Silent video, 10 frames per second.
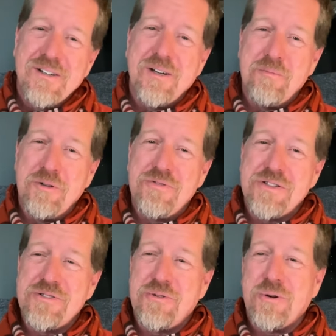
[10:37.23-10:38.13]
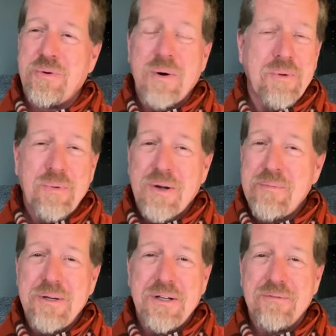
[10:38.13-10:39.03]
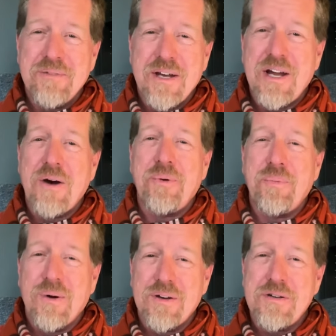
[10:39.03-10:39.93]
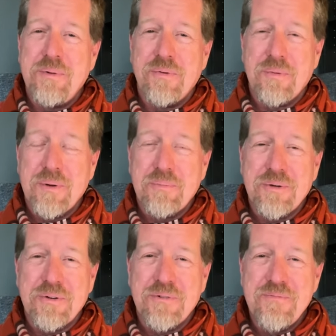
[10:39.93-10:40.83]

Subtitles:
It moves us toward what we want to be and how we want to be remembered.